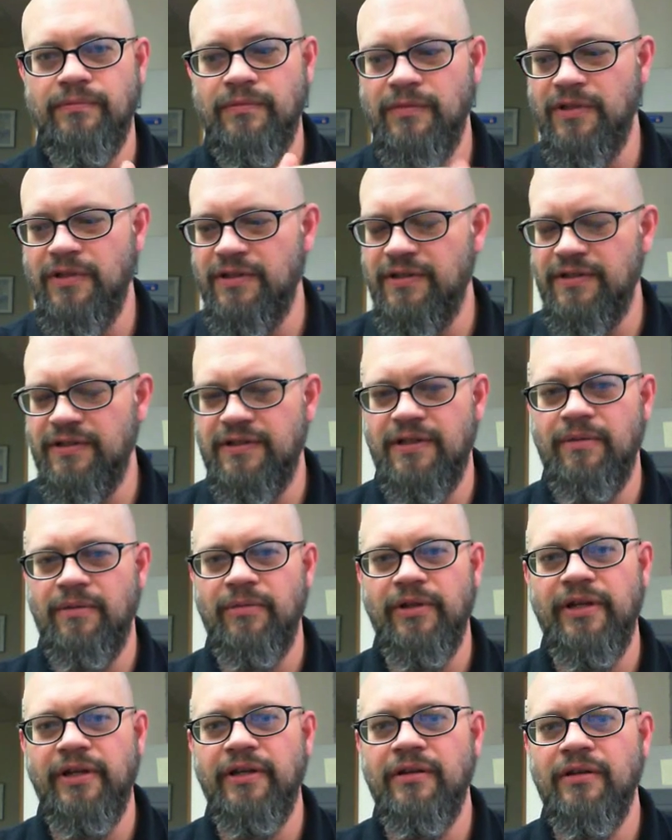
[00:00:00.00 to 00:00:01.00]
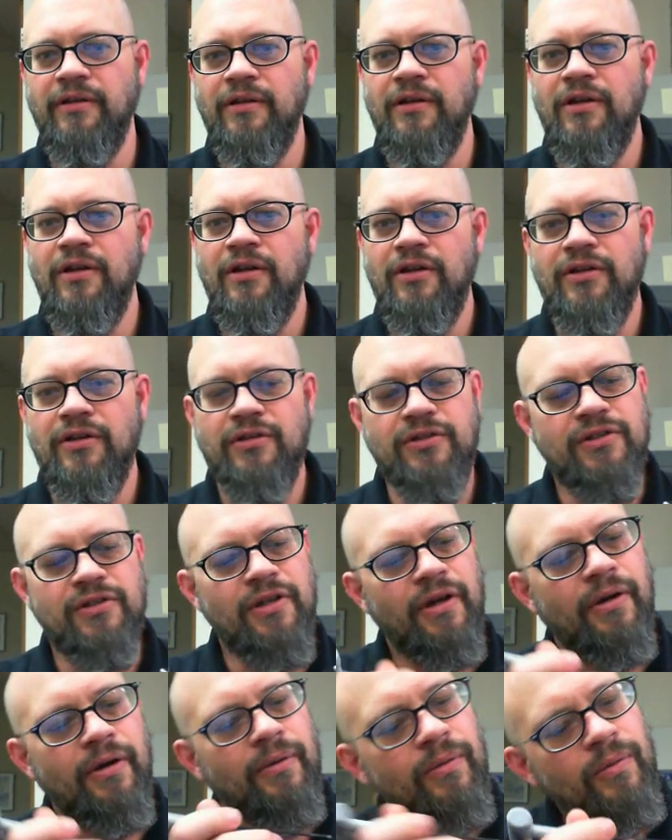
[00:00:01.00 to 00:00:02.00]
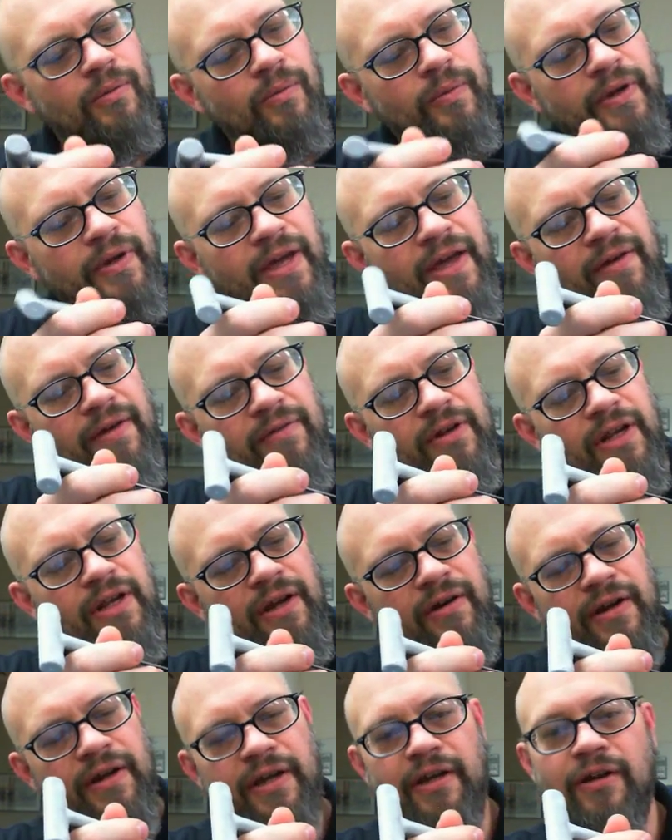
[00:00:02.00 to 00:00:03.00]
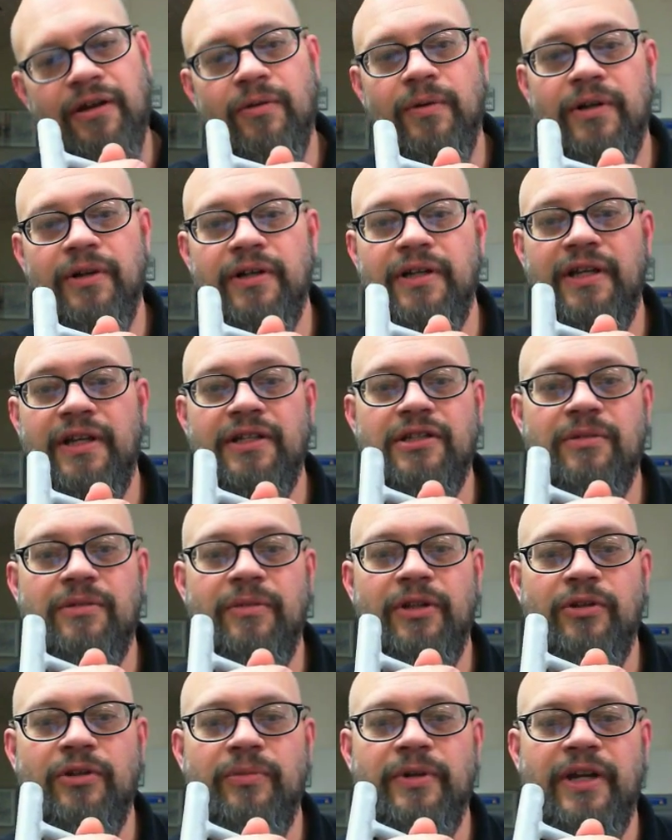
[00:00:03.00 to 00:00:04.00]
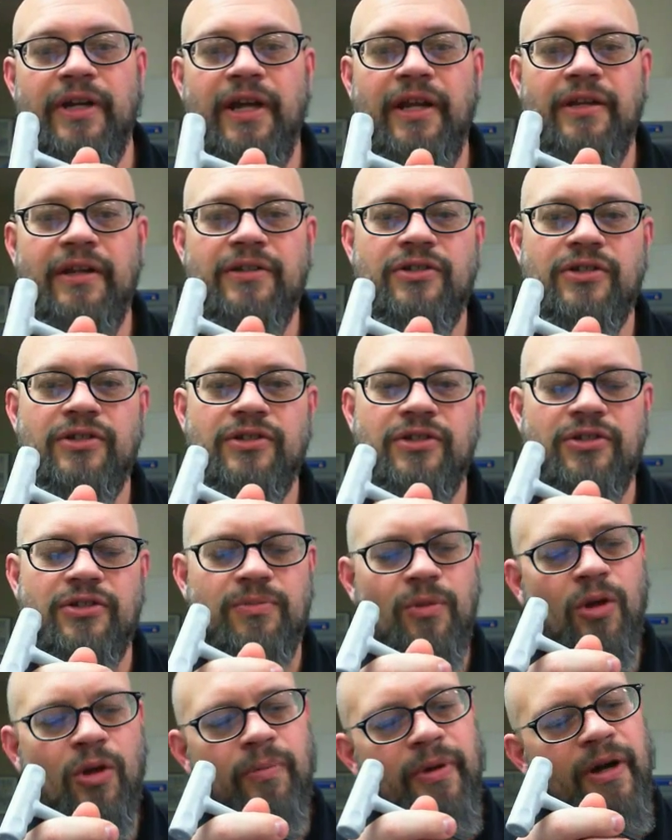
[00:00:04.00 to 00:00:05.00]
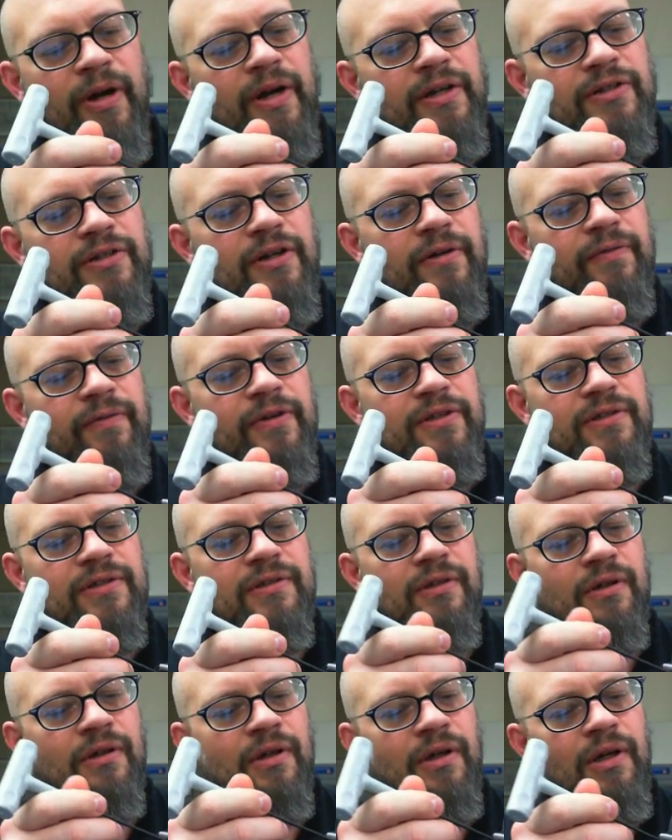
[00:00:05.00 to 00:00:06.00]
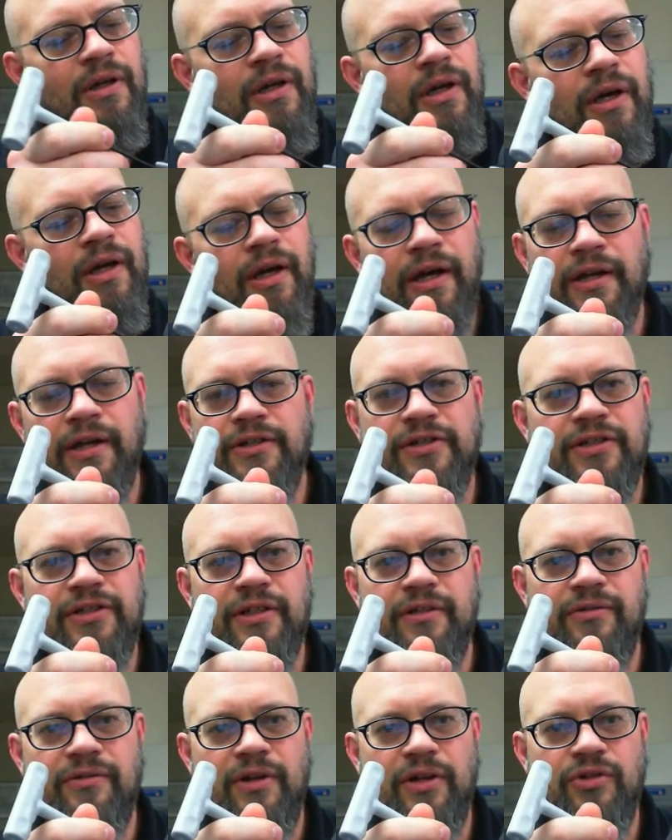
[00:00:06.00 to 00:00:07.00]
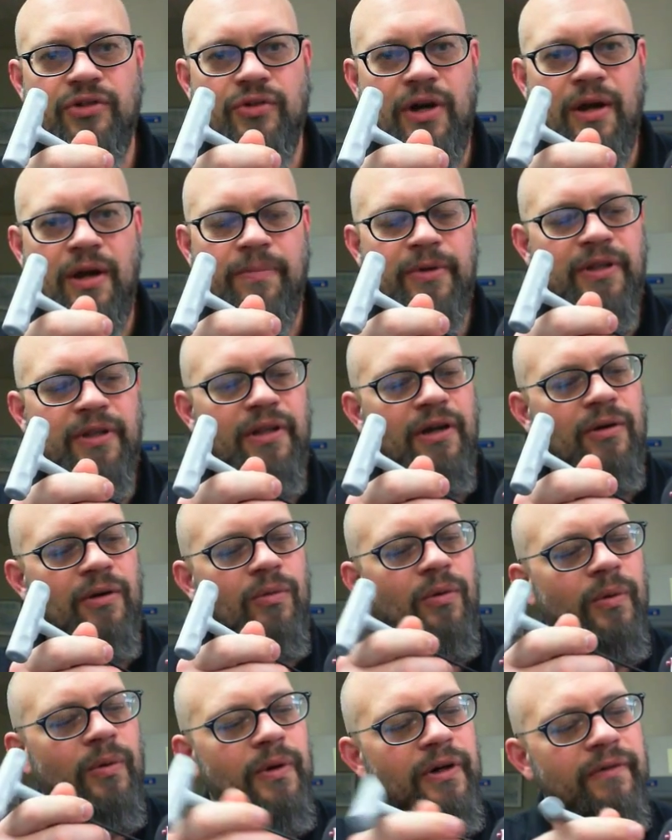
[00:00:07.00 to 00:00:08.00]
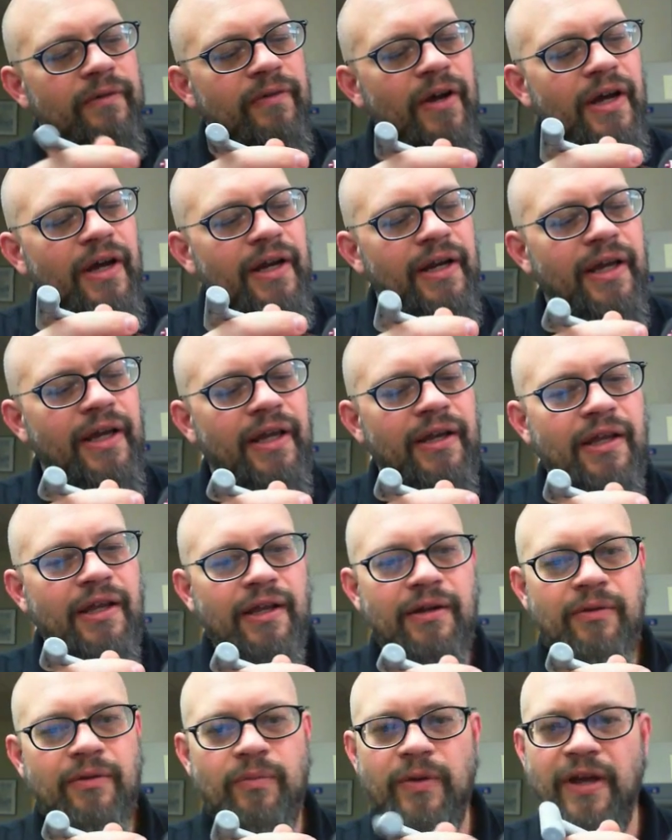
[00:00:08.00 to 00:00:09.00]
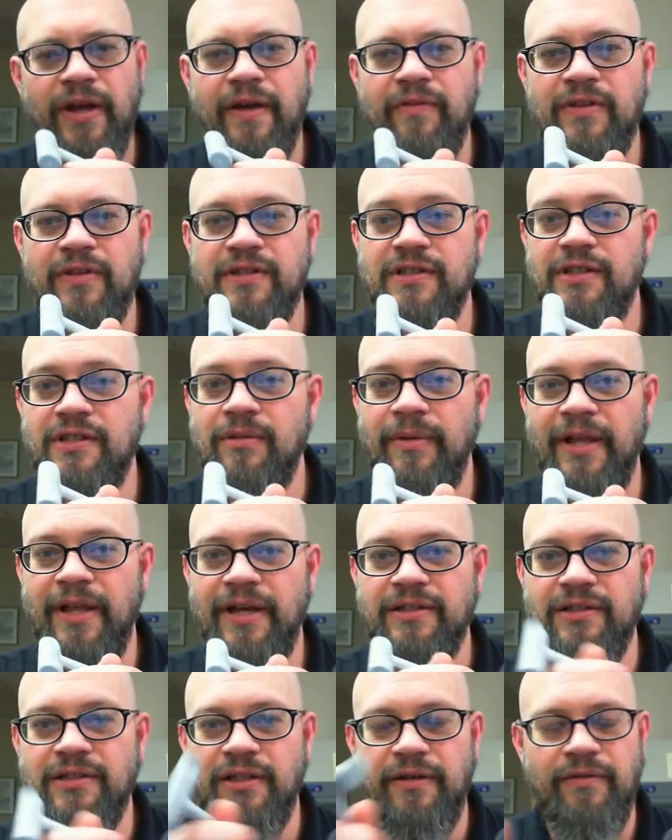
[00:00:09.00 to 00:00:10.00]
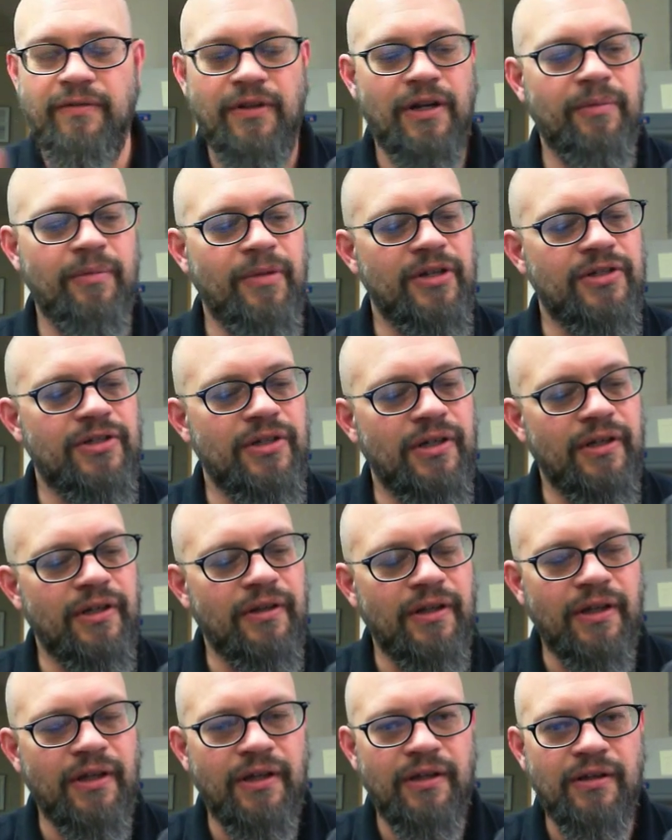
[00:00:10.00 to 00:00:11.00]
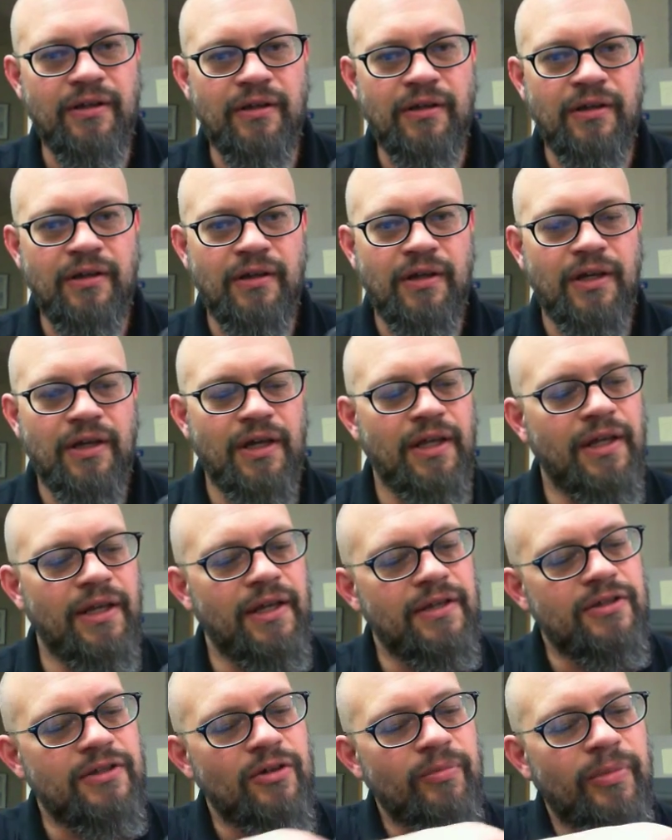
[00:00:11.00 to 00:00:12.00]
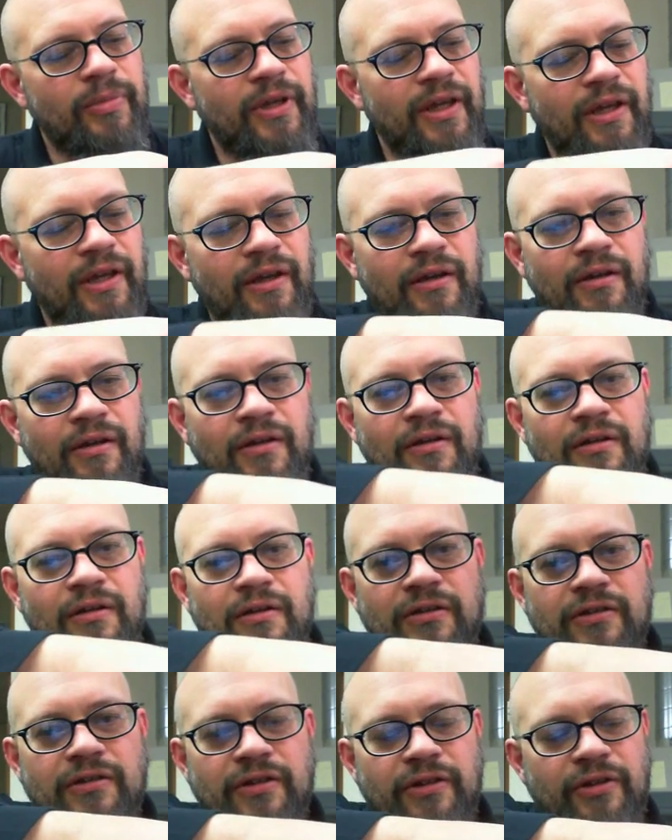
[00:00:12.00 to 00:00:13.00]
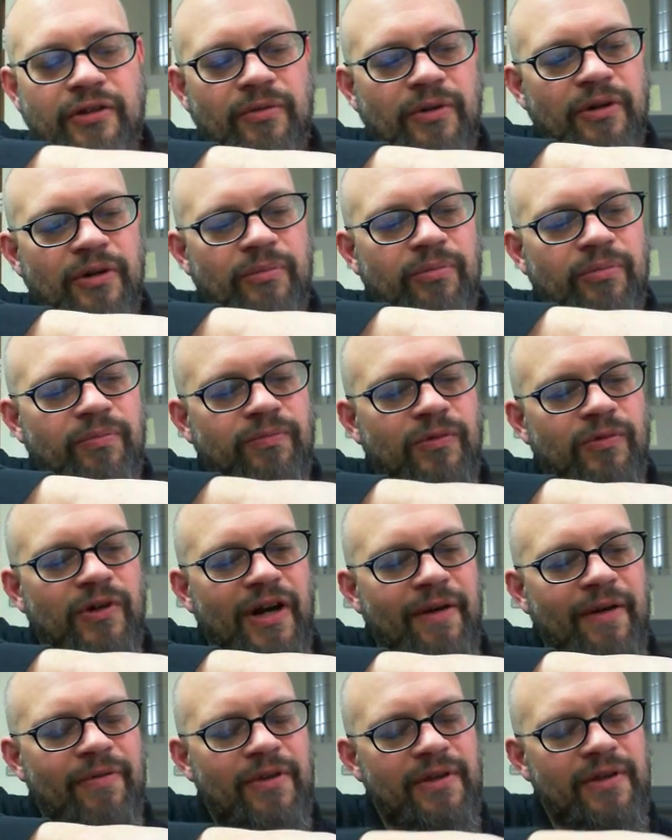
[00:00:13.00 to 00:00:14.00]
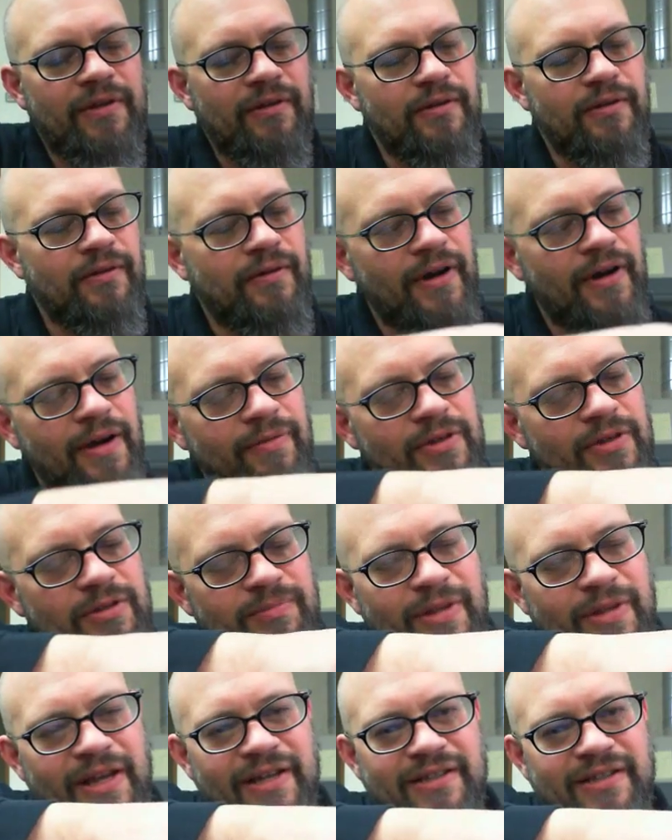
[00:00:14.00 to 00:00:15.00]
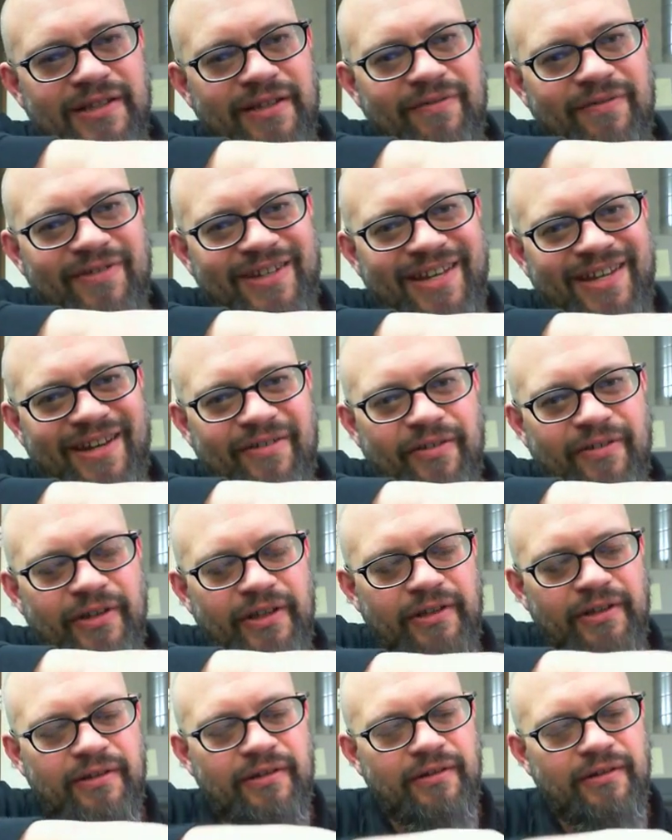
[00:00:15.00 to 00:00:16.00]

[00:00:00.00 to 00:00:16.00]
this assembly. So we have an area here where it needs to be lubricated. It's just a small bearing surface. Just a drop in there will work fine. And then we have, this is the black sleeve that I mentioned in the SOP. So you want to grab this black sleeve. You can't really,